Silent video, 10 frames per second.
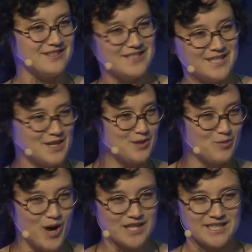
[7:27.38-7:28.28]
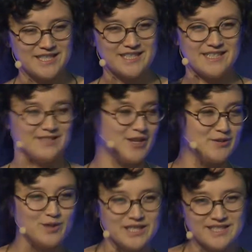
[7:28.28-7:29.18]
watching and like
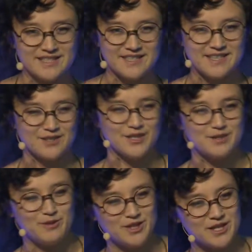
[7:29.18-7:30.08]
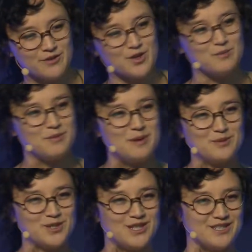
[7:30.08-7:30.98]
really excited as her community grew, but people
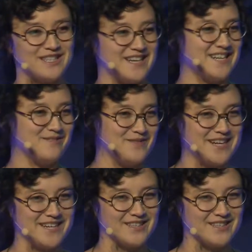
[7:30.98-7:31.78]
started like infighting.